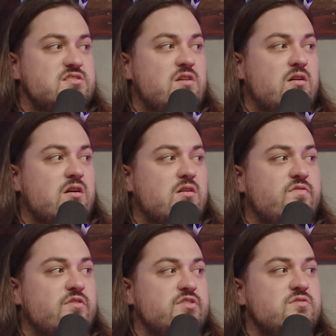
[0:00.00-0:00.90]
start
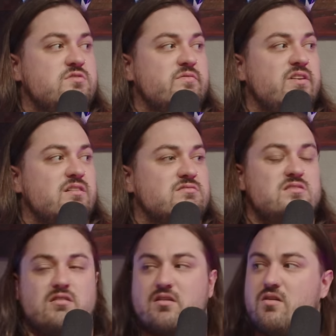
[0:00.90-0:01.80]

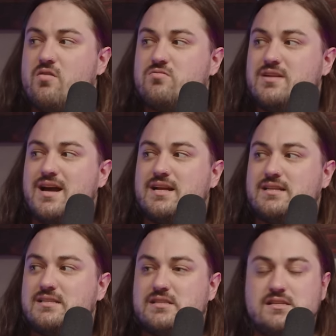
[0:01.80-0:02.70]
our own
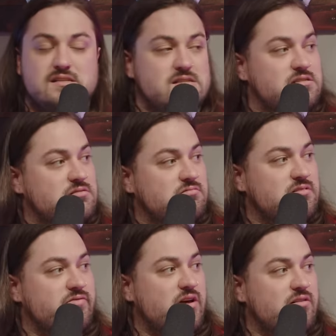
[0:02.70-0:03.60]
island. We'll
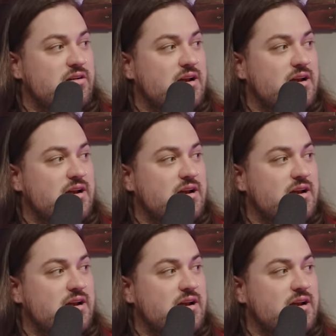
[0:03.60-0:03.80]
live out on